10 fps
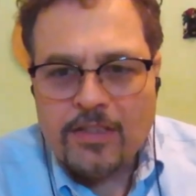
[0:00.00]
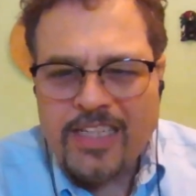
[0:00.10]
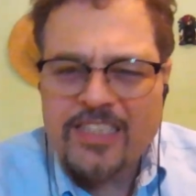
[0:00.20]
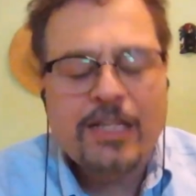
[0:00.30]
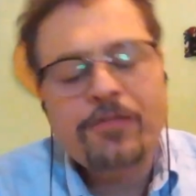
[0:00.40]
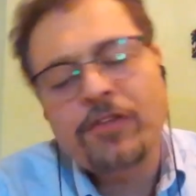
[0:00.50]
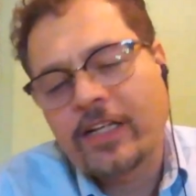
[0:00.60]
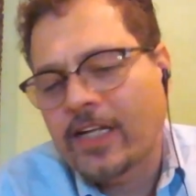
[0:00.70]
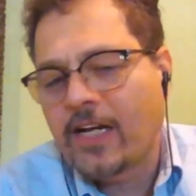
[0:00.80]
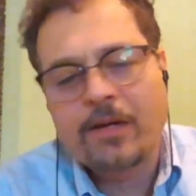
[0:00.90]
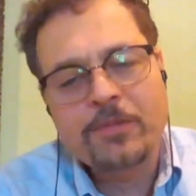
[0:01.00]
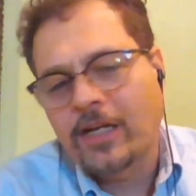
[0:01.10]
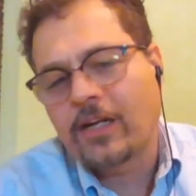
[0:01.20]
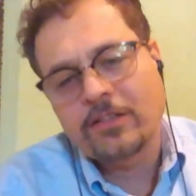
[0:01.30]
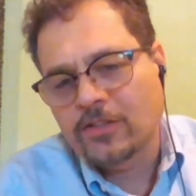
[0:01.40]
Yeah, stuff like that. I
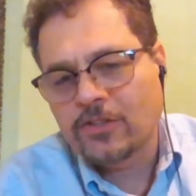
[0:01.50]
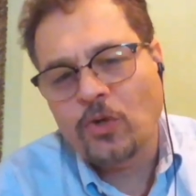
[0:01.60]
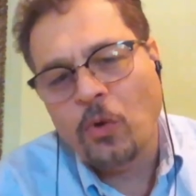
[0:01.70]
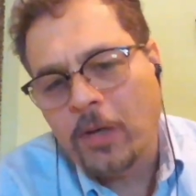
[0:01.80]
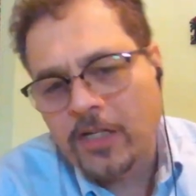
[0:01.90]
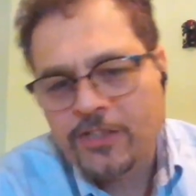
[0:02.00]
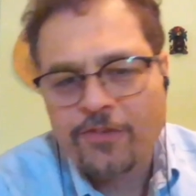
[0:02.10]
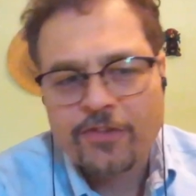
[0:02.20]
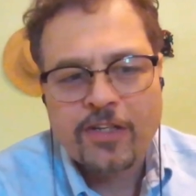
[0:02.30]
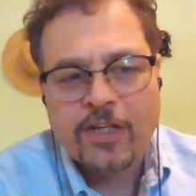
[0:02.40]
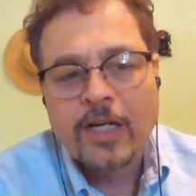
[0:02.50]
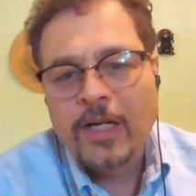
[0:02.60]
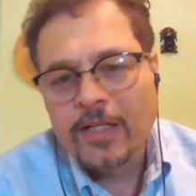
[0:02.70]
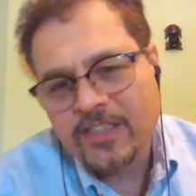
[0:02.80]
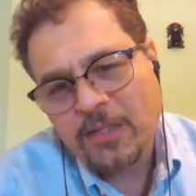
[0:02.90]
mean, I got so much for the
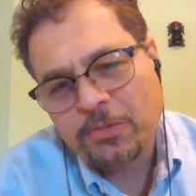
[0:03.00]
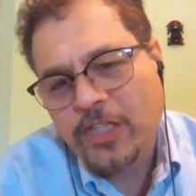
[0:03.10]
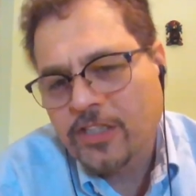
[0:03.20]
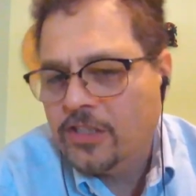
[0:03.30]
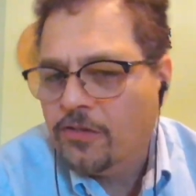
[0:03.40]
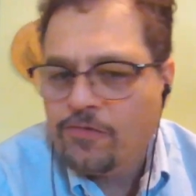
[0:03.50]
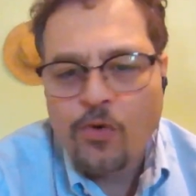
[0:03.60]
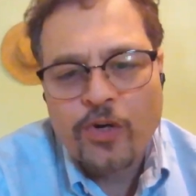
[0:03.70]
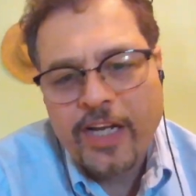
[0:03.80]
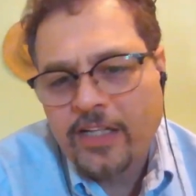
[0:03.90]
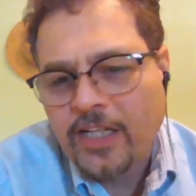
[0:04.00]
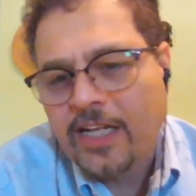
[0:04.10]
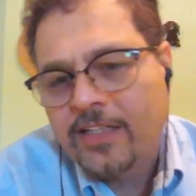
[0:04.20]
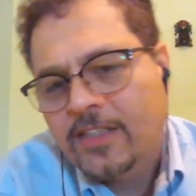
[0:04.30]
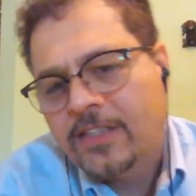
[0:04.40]
substation's a 4-day
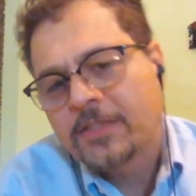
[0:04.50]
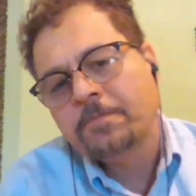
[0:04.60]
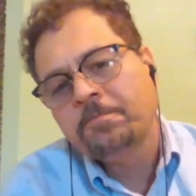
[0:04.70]
class.